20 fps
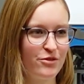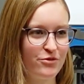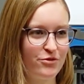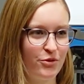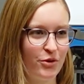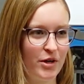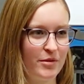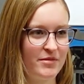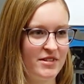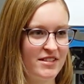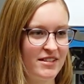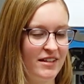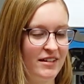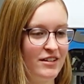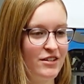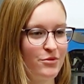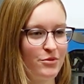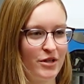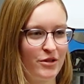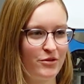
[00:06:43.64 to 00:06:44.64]
Reform is
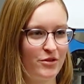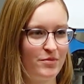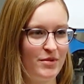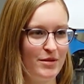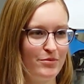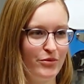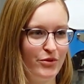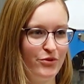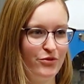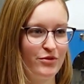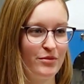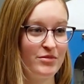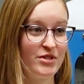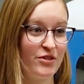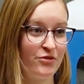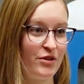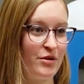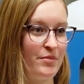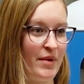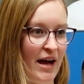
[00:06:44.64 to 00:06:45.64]
getting to work with people from
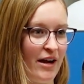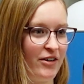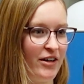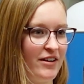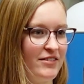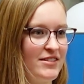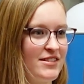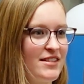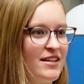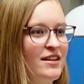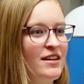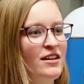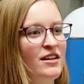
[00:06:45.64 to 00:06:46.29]
different backgrounds.